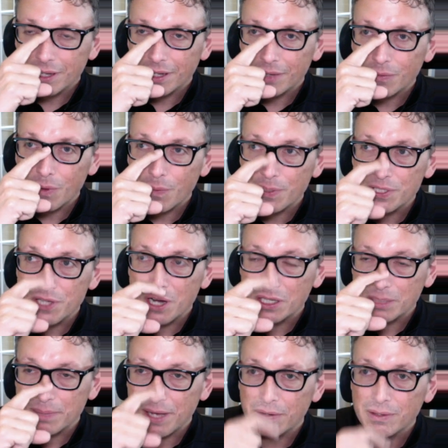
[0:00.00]
where we talked
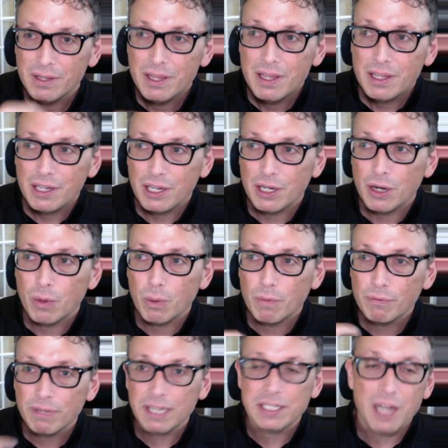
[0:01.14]
about,
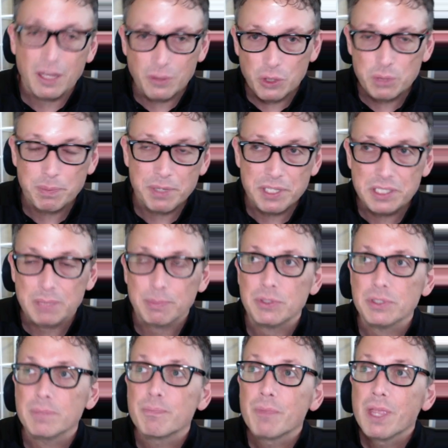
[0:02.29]
reflecting on those
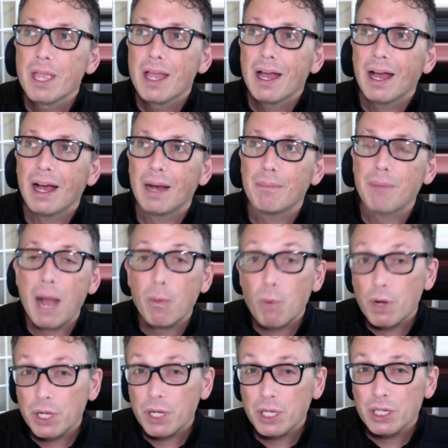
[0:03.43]
principles. I
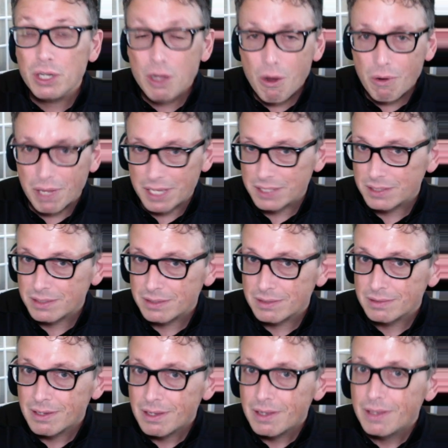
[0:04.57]
want you to notice
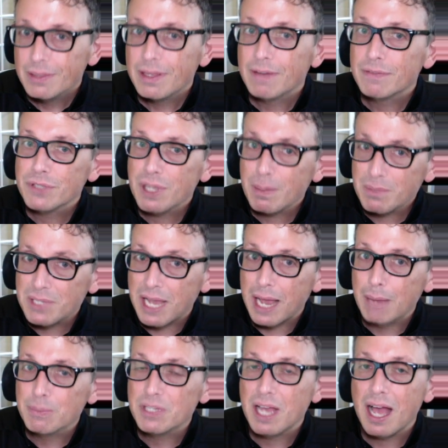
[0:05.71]
that
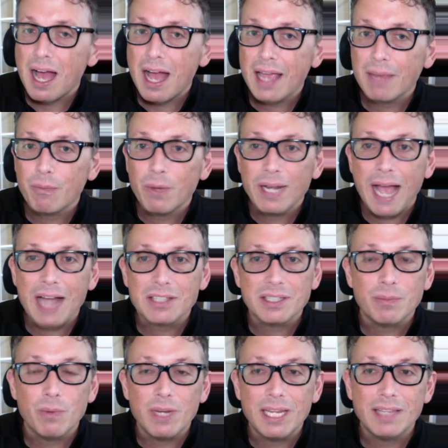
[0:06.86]
sometimes I went
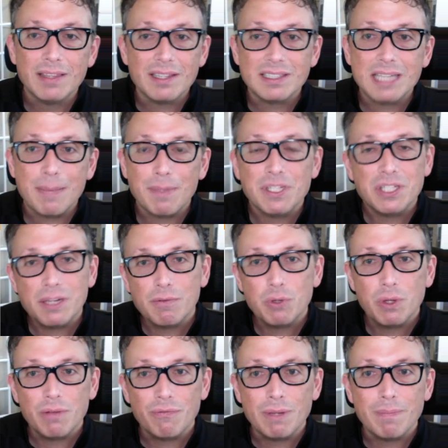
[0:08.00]
in this time, instead of
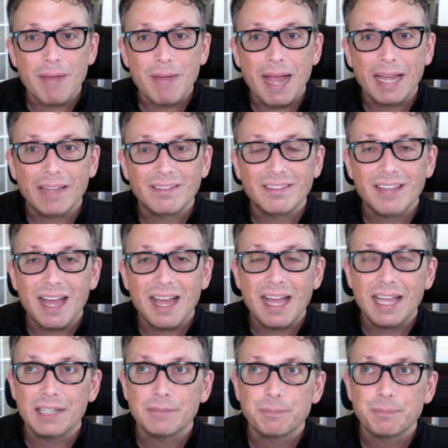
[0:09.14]
doing feedback inside